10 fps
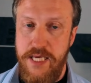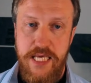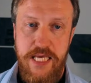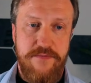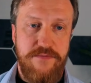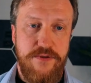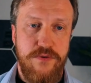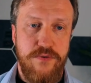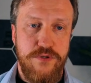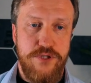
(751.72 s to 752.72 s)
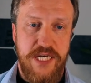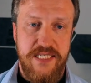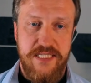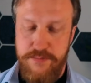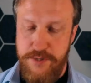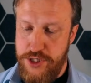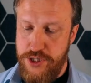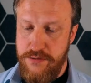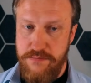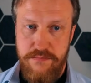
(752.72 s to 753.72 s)
if you just
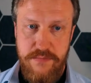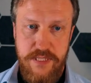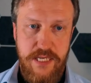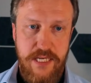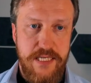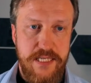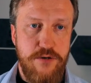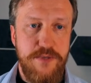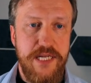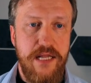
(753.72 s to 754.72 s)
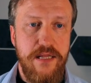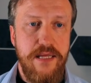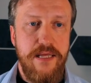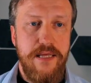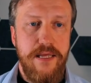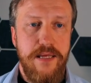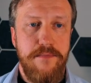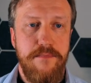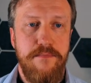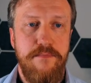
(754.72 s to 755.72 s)
mention terminal,
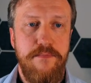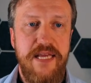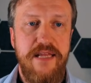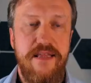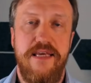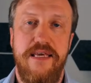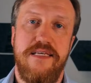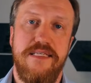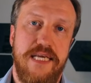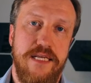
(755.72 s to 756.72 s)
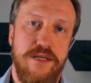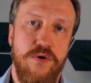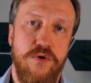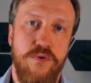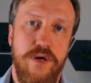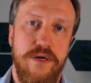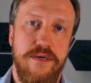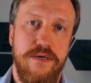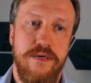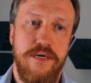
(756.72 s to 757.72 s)
many things can go
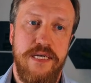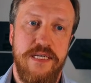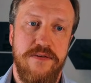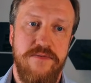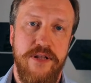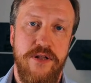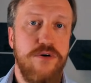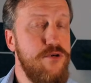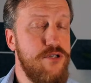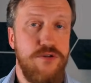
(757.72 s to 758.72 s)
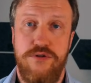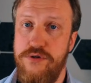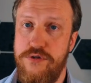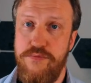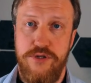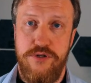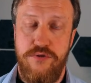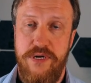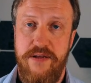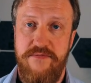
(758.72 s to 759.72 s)
into the log what you don't want to
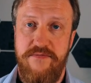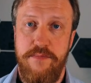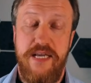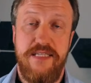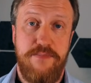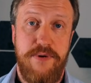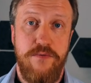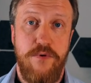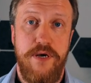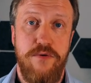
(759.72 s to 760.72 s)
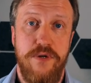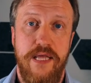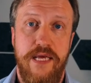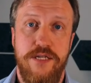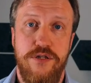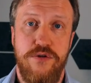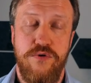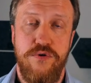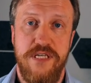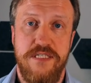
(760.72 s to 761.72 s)
have them. It's, by the way, related to
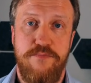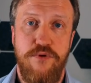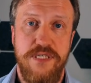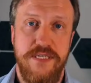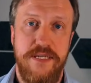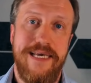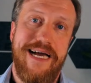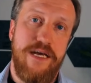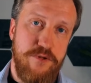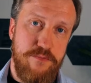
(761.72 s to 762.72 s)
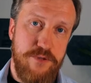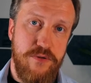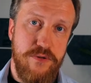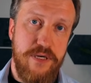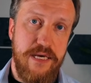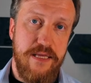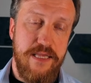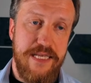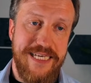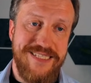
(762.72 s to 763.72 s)
context poisoning. I will be talking in
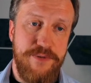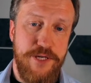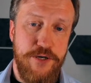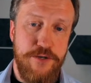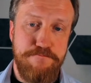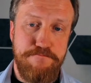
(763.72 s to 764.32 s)
the next video.